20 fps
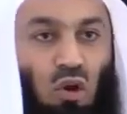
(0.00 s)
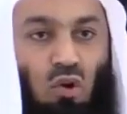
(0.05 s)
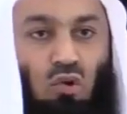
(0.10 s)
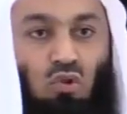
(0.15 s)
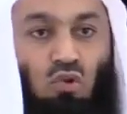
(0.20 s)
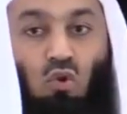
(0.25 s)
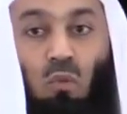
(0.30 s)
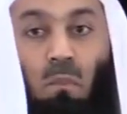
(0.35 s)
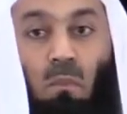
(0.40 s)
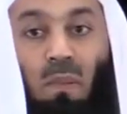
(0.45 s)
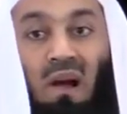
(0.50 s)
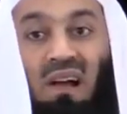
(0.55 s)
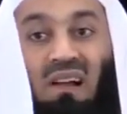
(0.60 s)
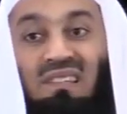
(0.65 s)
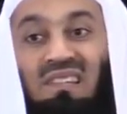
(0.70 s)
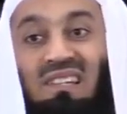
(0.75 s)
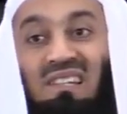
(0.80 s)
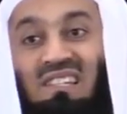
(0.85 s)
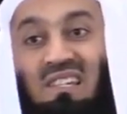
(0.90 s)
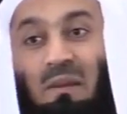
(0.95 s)
those who
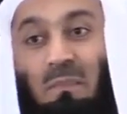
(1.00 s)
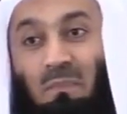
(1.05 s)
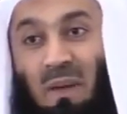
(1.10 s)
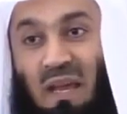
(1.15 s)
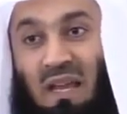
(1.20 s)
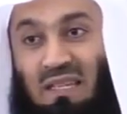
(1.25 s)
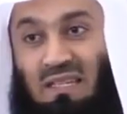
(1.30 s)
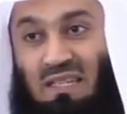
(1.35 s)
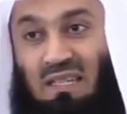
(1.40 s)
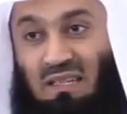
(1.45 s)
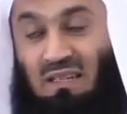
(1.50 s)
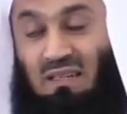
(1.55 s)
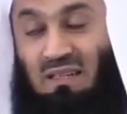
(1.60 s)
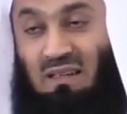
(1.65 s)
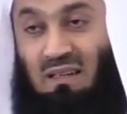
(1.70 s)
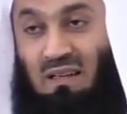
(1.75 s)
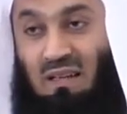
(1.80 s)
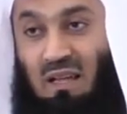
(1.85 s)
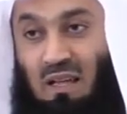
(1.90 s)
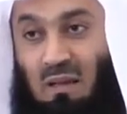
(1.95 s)
participated,
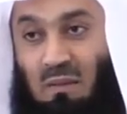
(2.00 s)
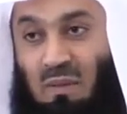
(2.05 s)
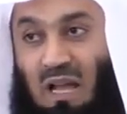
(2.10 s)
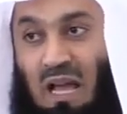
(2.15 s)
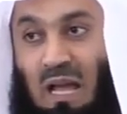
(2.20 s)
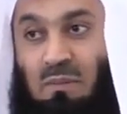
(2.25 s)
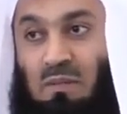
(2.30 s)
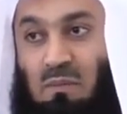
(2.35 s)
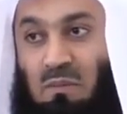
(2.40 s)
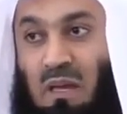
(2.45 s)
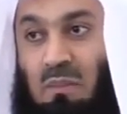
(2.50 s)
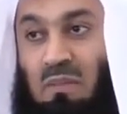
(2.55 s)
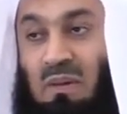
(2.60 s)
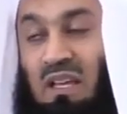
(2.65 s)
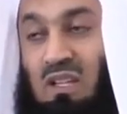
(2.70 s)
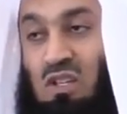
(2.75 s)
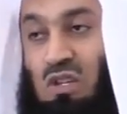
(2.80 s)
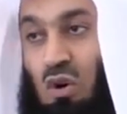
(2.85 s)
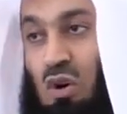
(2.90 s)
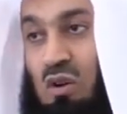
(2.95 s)
perhaps maybe
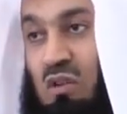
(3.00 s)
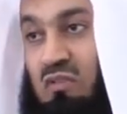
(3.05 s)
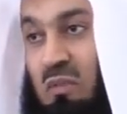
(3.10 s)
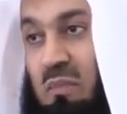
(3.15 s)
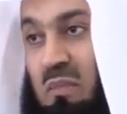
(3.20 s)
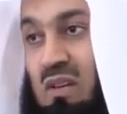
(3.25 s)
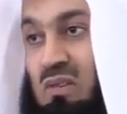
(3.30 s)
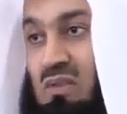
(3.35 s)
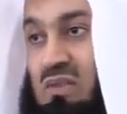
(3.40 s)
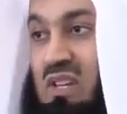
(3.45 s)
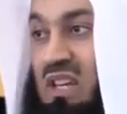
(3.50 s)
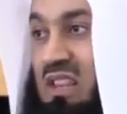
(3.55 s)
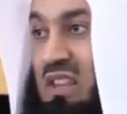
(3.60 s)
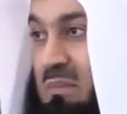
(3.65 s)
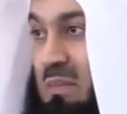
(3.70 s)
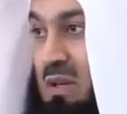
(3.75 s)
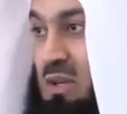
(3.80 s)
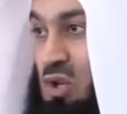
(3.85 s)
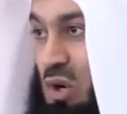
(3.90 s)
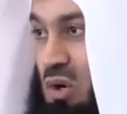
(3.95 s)
it's wrong for me to say the
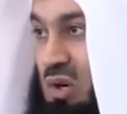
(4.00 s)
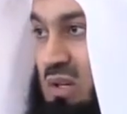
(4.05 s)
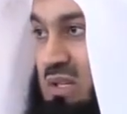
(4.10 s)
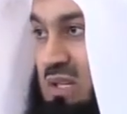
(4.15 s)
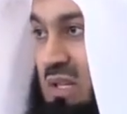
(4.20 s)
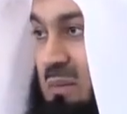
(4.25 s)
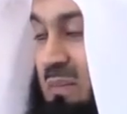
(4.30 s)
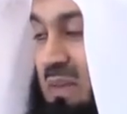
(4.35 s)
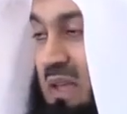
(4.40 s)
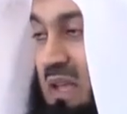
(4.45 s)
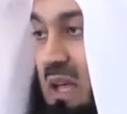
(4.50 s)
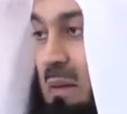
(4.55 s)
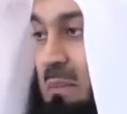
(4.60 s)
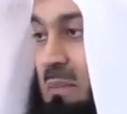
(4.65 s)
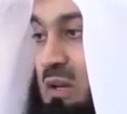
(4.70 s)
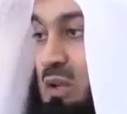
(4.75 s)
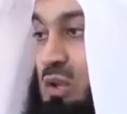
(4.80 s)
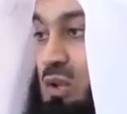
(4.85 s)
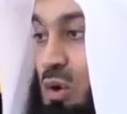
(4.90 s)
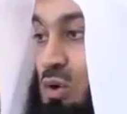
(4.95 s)
majority,
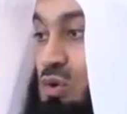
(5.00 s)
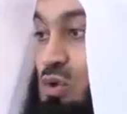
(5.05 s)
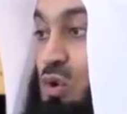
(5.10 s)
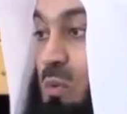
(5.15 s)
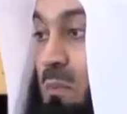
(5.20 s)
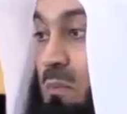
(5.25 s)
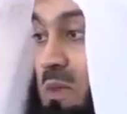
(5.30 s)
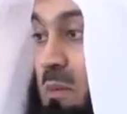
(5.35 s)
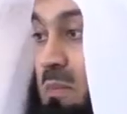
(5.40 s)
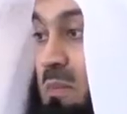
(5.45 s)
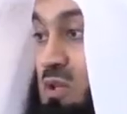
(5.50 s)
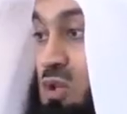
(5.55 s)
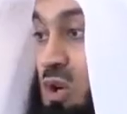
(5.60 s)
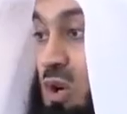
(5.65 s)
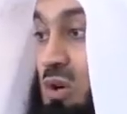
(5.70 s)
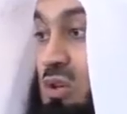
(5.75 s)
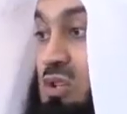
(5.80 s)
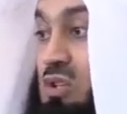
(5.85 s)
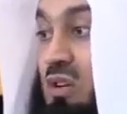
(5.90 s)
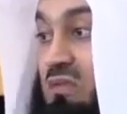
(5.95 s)
but the
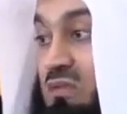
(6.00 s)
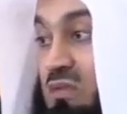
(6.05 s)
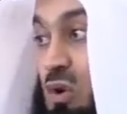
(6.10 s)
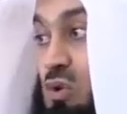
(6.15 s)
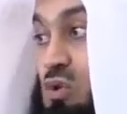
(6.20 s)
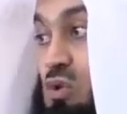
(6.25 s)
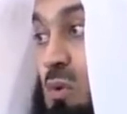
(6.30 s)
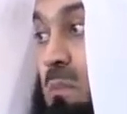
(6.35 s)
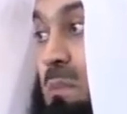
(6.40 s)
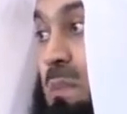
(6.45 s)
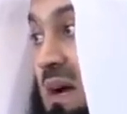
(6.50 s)
majority of those who